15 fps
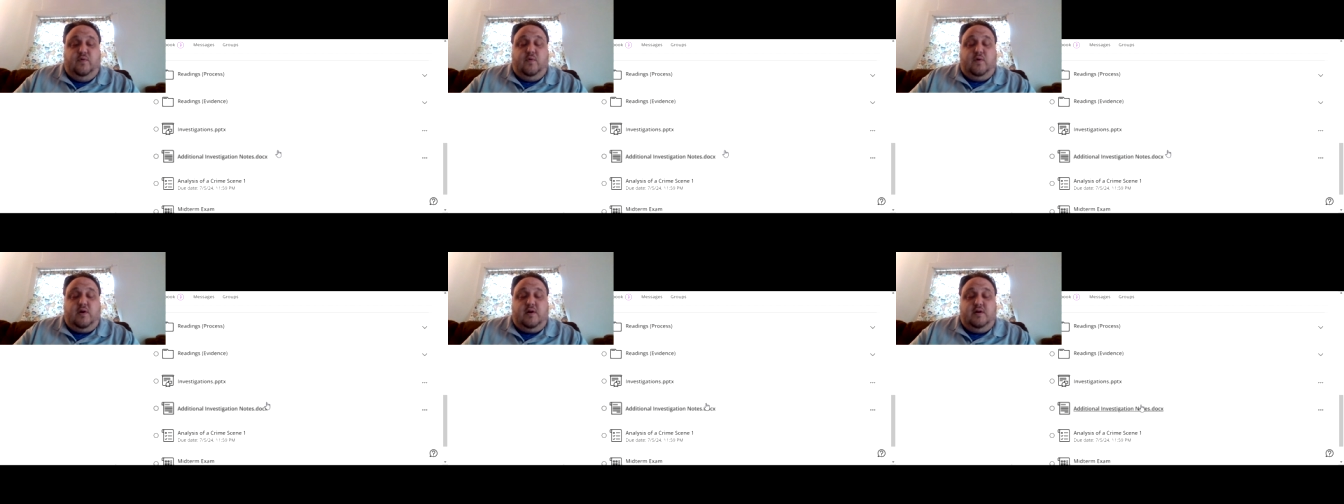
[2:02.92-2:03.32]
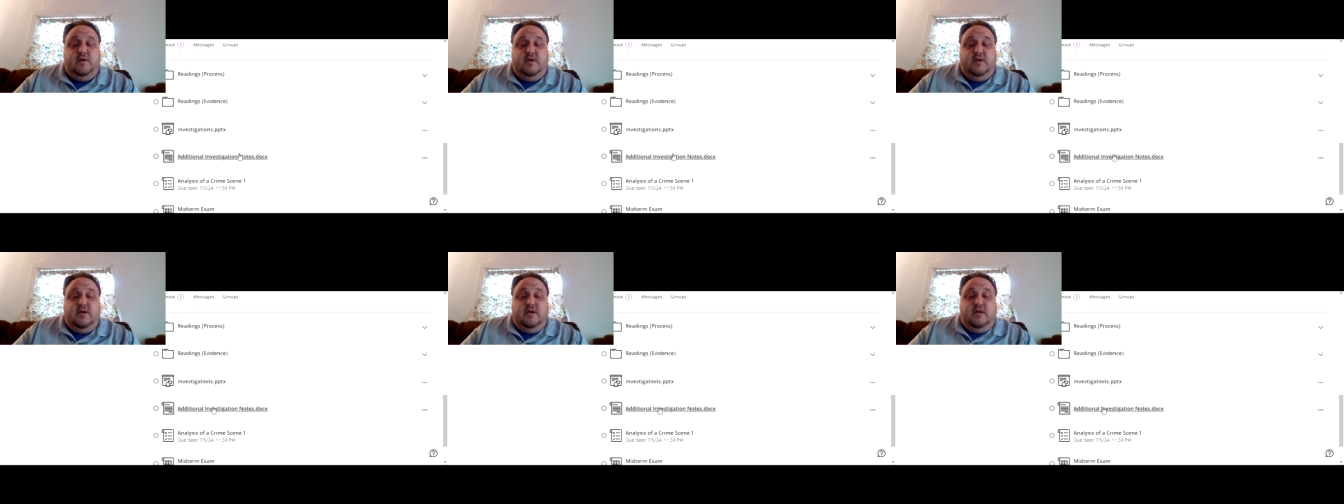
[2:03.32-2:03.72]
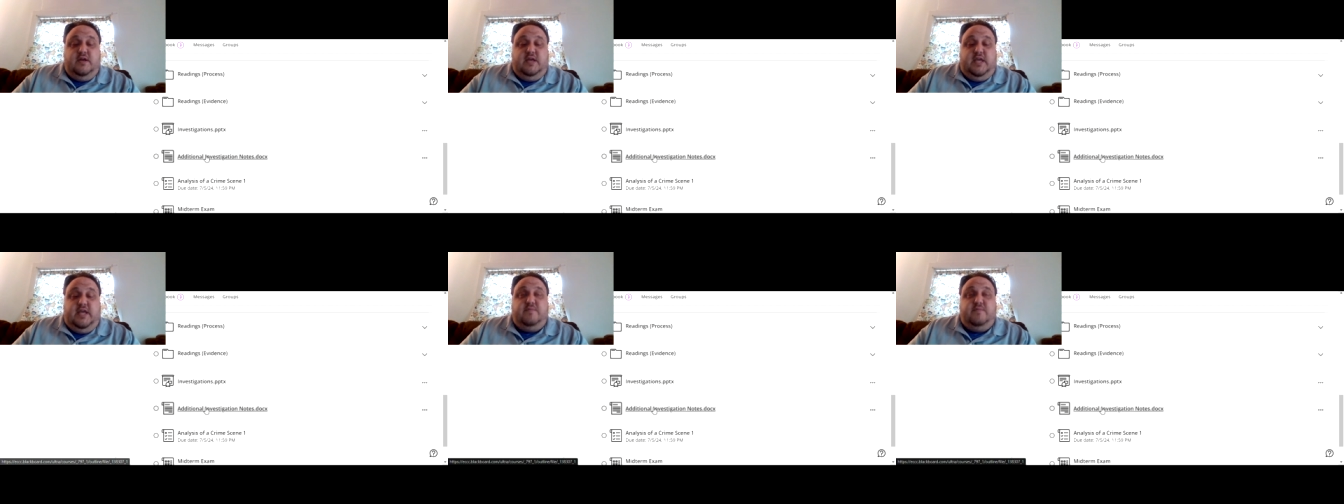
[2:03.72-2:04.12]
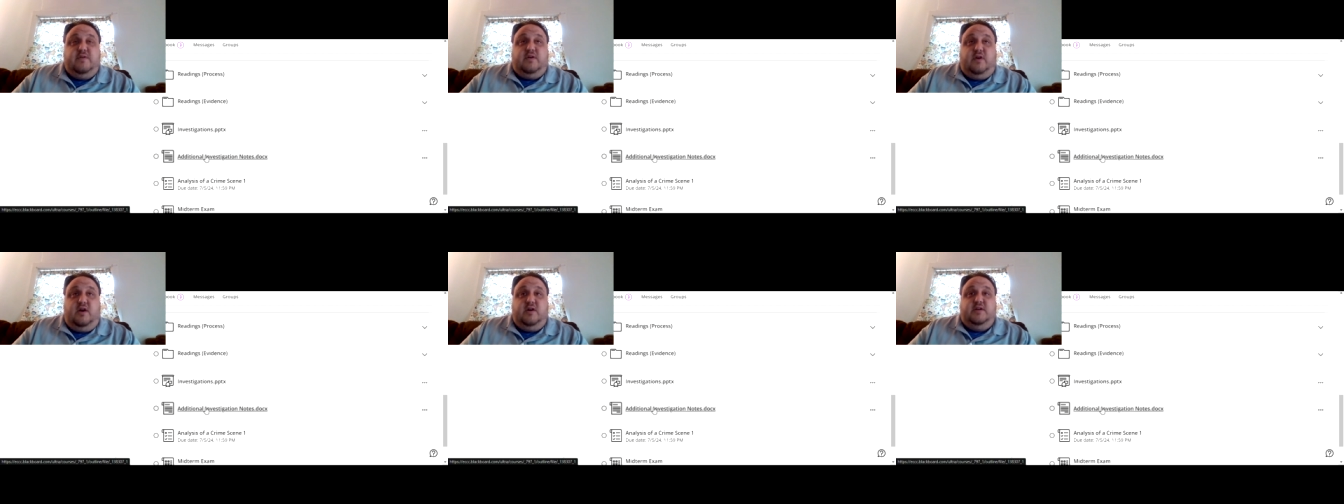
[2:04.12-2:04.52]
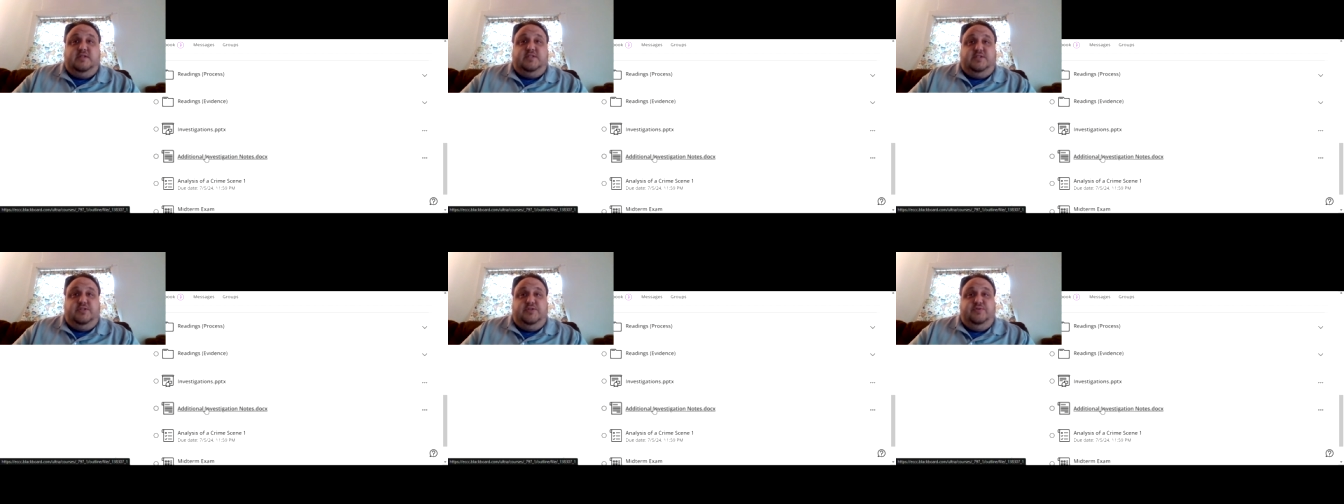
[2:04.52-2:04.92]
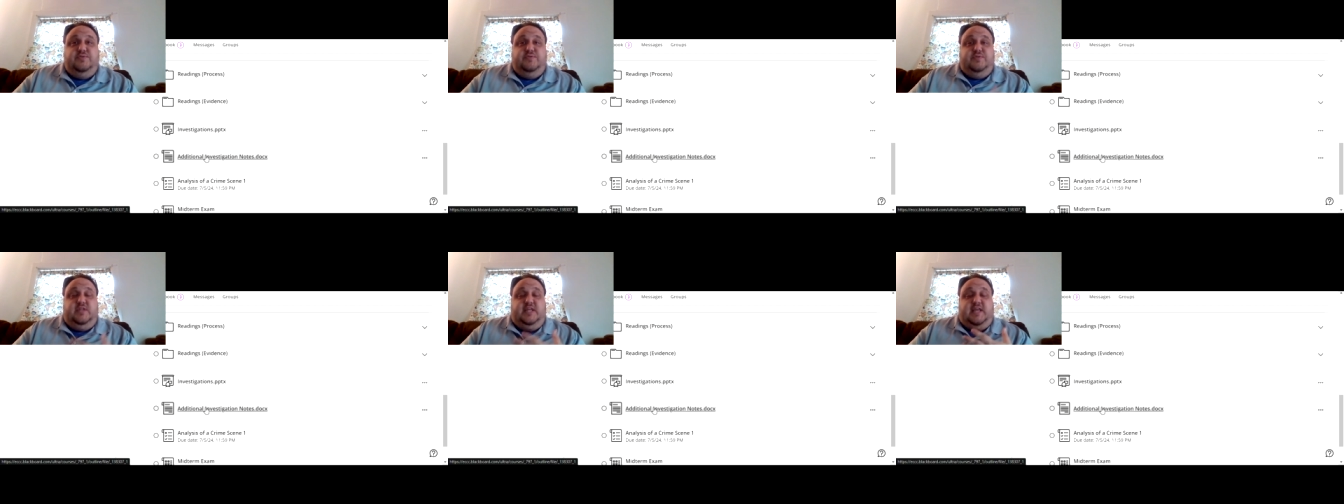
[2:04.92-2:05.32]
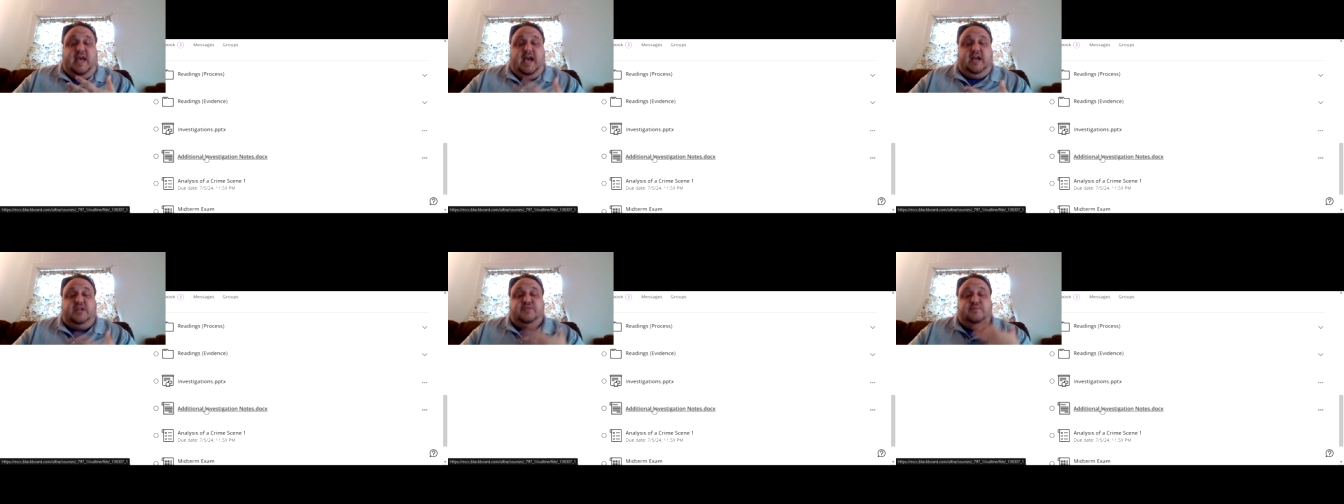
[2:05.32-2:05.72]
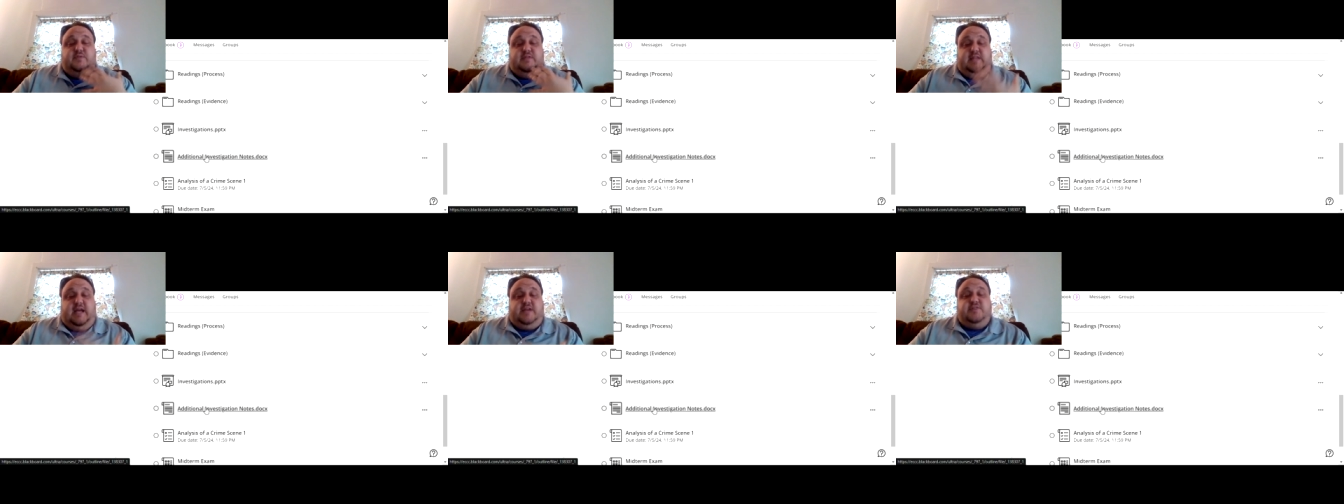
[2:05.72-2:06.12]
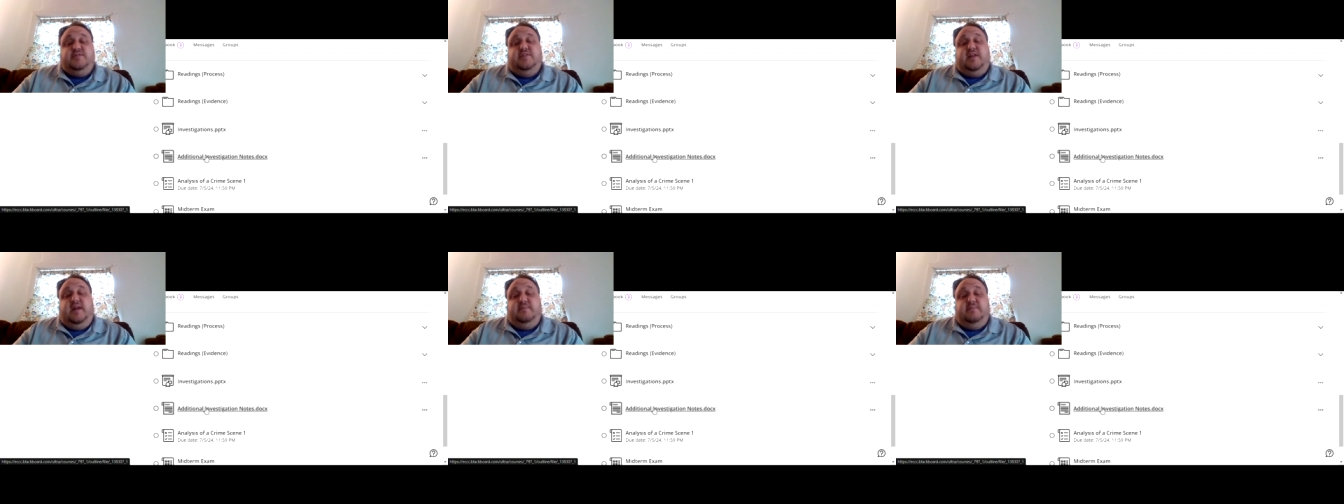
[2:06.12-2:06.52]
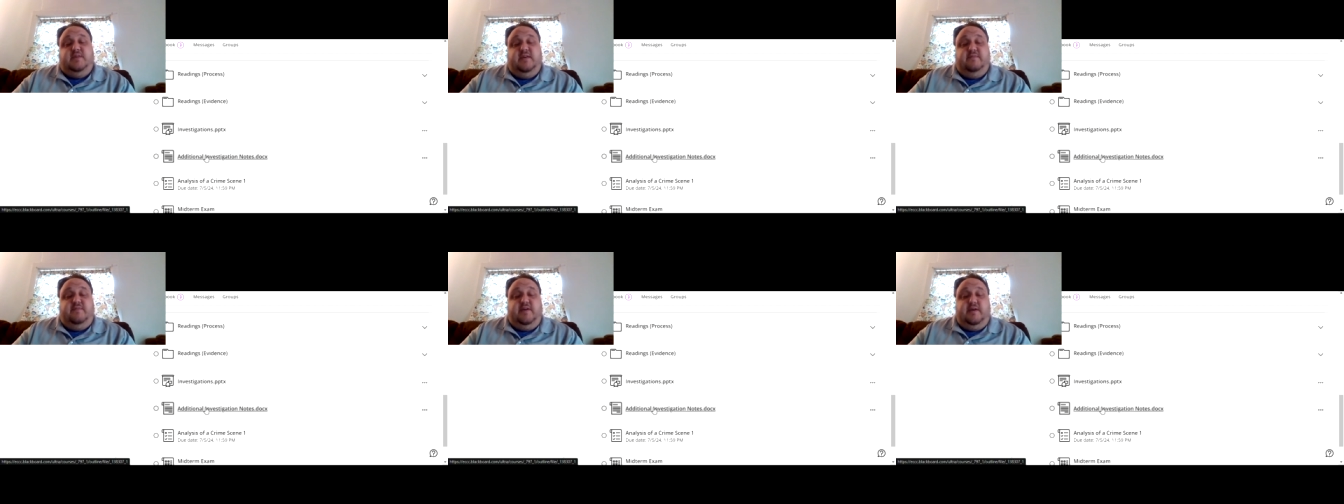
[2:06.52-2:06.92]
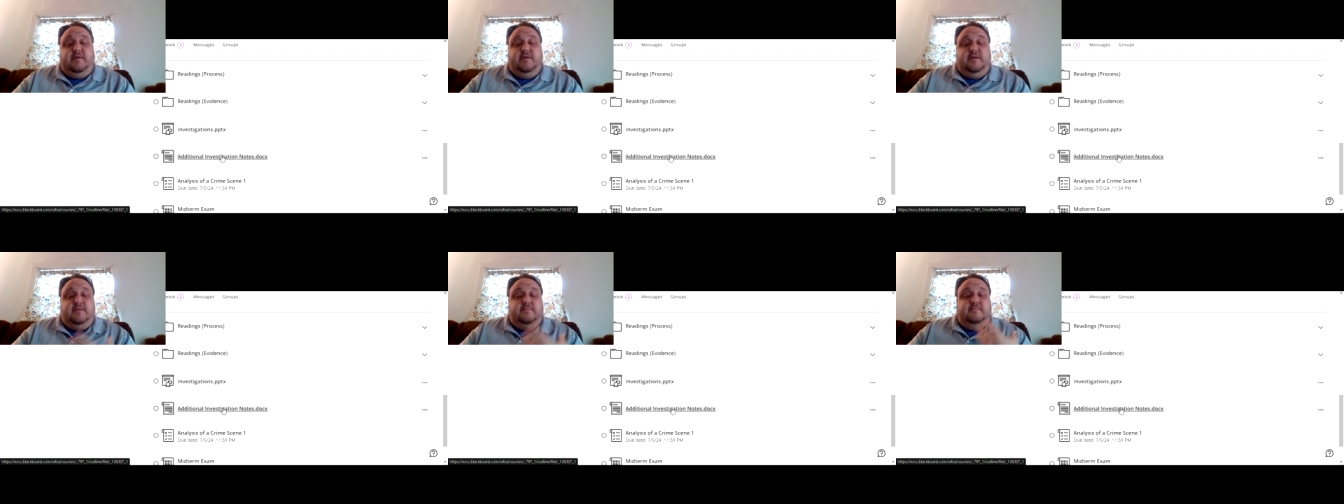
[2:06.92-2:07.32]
for in regards to the actual lecture that I'm giving.